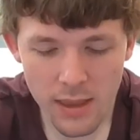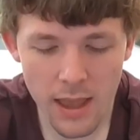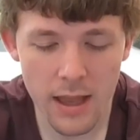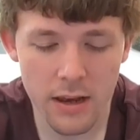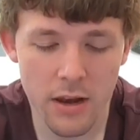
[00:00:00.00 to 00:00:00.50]

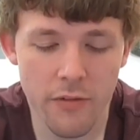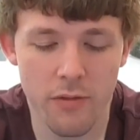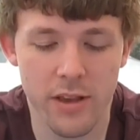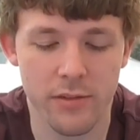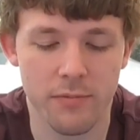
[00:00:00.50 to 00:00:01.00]
And another
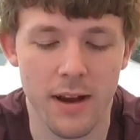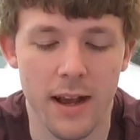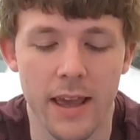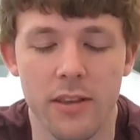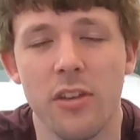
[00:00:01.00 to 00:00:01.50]
reason
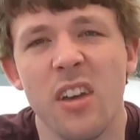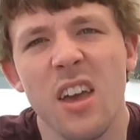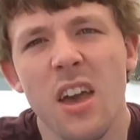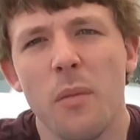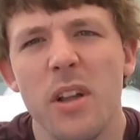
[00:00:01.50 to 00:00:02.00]
really is
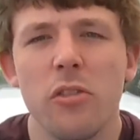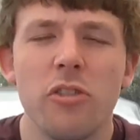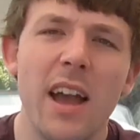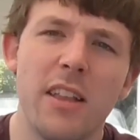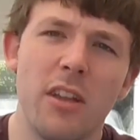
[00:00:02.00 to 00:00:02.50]
when you're
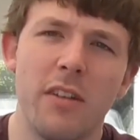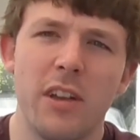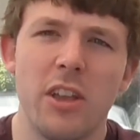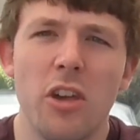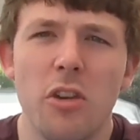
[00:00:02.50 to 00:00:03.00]
chatting in a
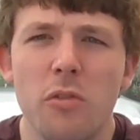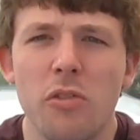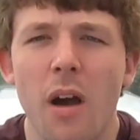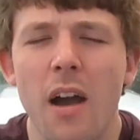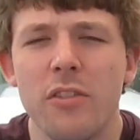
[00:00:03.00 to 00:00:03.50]
video, you
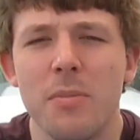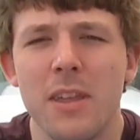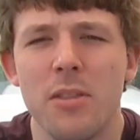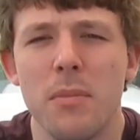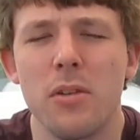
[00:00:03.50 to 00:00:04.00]
sort of have to
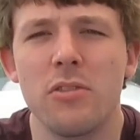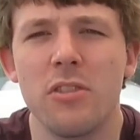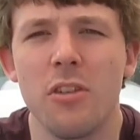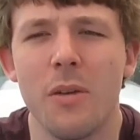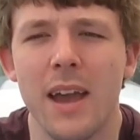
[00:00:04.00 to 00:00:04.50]
be in the mood to
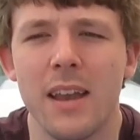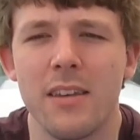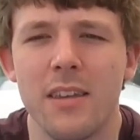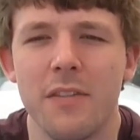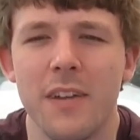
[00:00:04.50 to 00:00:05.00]
do it.
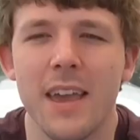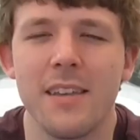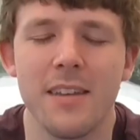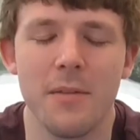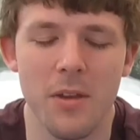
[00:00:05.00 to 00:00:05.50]
And the thing
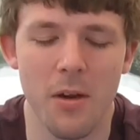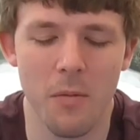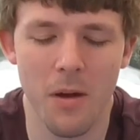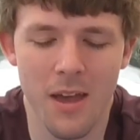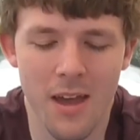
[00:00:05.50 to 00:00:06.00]
is,
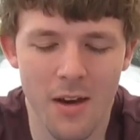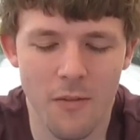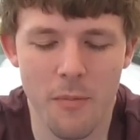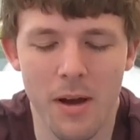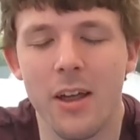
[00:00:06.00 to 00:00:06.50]

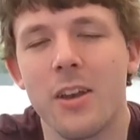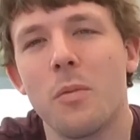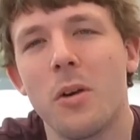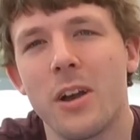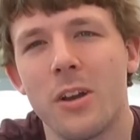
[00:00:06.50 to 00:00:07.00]
with my line
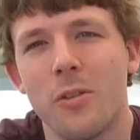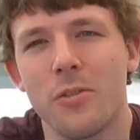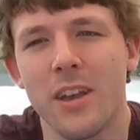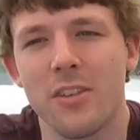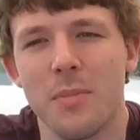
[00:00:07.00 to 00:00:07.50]
of work and of
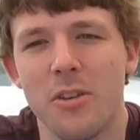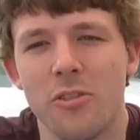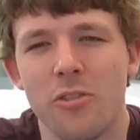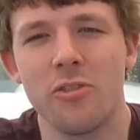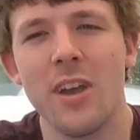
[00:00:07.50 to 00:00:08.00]
course
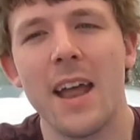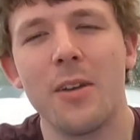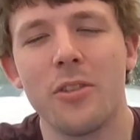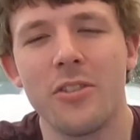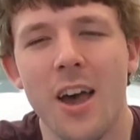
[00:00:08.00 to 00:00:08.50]
exhibitions, you're chatting
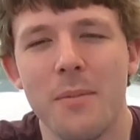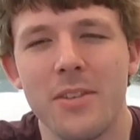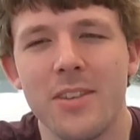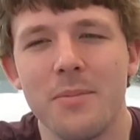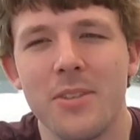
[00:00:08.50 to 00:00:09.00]
all the time,
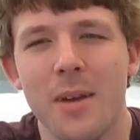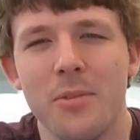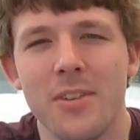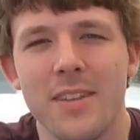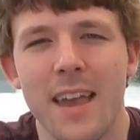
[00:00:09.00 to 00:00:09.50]
and sometimes
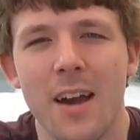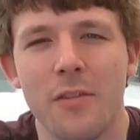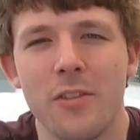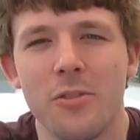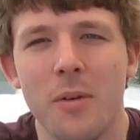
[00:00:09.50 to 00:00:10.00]
on your day
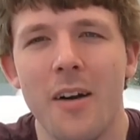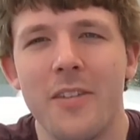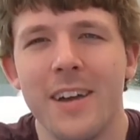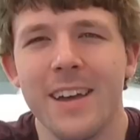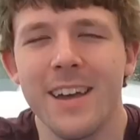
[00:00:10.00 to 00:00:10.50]
off you just want to
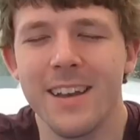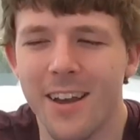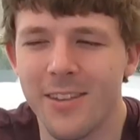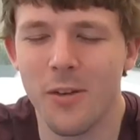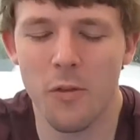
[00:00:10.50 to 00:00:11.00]
have a
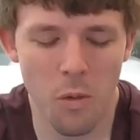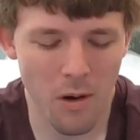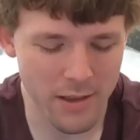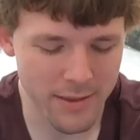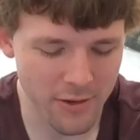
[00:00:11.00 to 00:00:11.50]
nice sort of
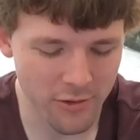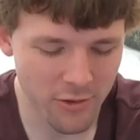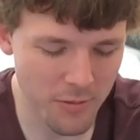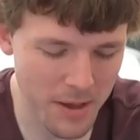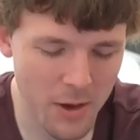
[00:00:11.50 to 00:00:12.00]
quiet day, just
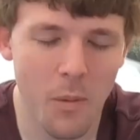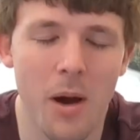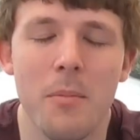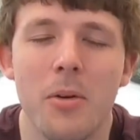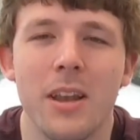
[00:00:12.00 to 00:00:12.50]
do a bit of
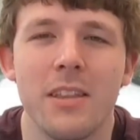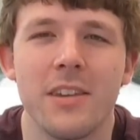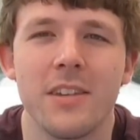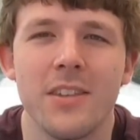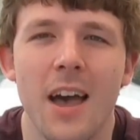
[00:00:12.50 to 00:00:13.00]
quiet modelling
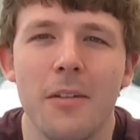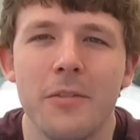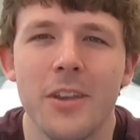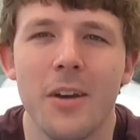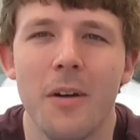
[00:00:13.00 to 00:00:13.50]
to
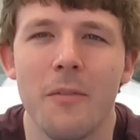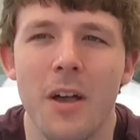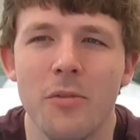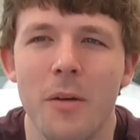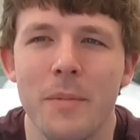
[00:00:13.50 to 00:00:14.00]
yourself. So
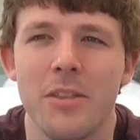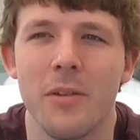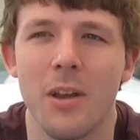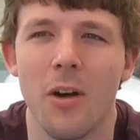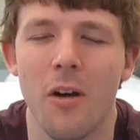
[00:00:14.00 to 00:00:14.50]
that's what I've been
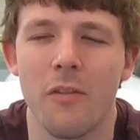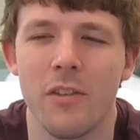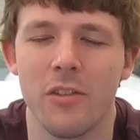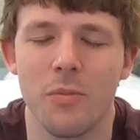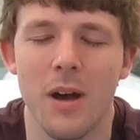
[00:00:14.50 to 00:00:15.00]
doing a lot of
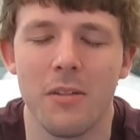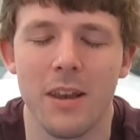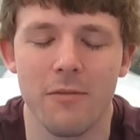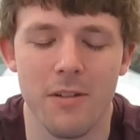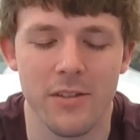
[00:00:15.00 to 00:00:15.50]
as well
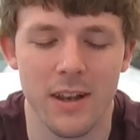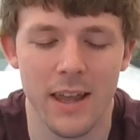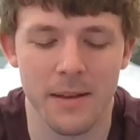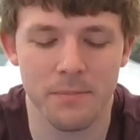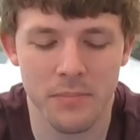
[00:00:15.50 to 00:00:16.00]

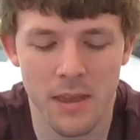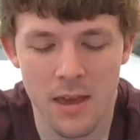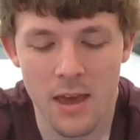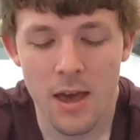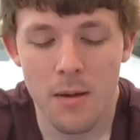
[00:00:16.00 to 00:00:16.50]
recently.
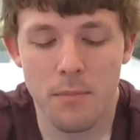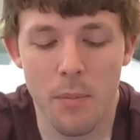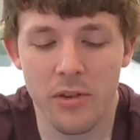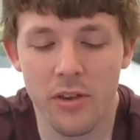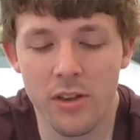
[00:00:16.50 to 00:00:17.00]

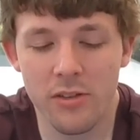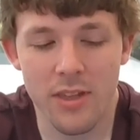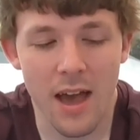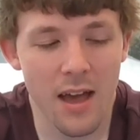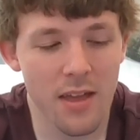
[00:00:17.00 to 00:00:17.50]
But besides
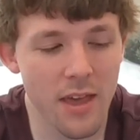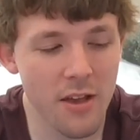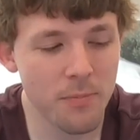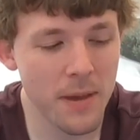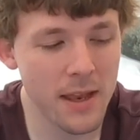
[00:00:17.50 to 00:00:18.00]
that,
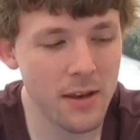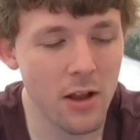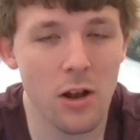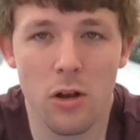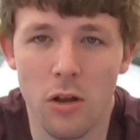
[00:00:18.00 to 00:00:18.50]
there's been
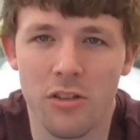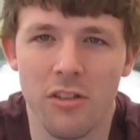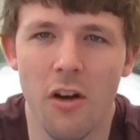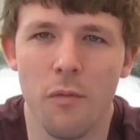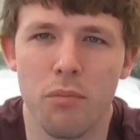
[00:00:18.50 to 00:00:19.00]
a
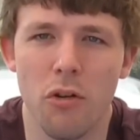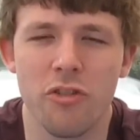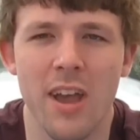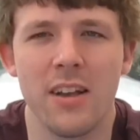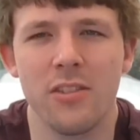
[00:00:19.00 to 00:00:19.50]
lot of
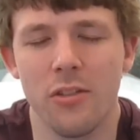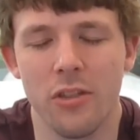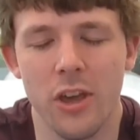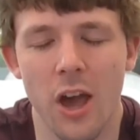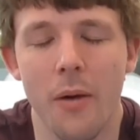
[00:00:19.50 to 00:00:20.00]
projects
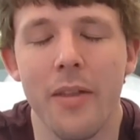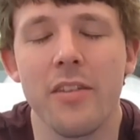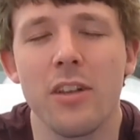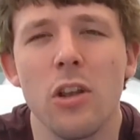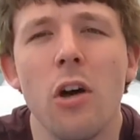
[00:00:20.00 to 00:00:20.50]
on the go, and
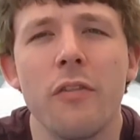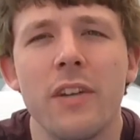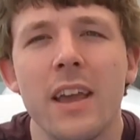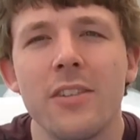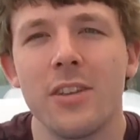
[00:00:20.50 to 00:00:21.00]
there's a lot of
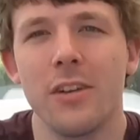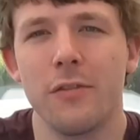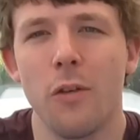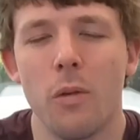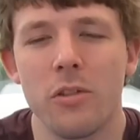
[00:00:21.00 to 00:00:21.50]
videos to
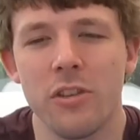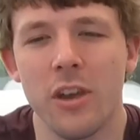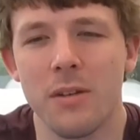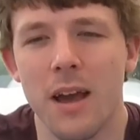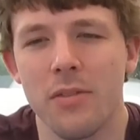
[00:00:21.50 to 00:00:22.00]
look forward
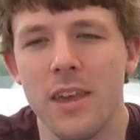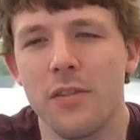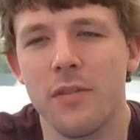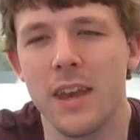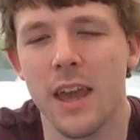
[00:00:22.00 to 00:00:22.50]
to. Now
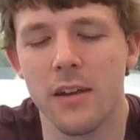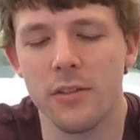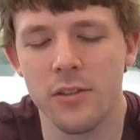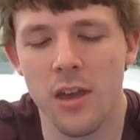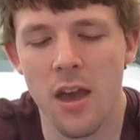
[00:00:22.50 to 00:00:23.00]
these
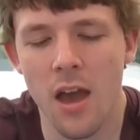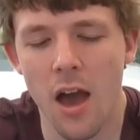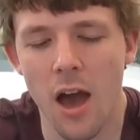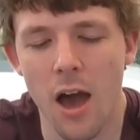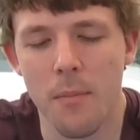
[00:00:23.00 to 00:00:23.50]
videos,
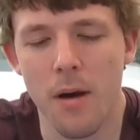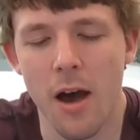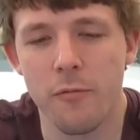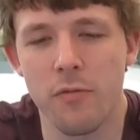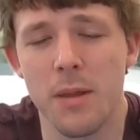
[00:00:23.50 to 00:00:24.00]

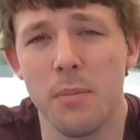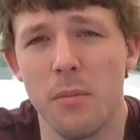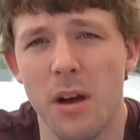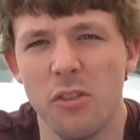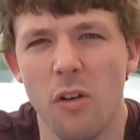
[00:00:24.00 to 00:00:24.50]
I've really
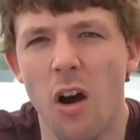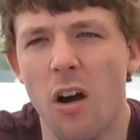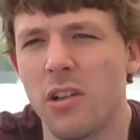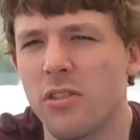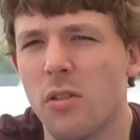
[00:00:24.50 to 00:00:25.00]
put my sort of
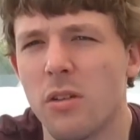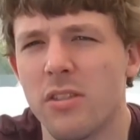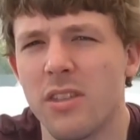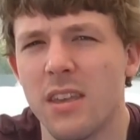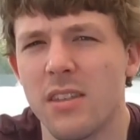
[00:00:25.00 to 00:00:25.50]
heart and soul
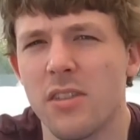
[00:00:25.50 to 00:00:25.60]
into these.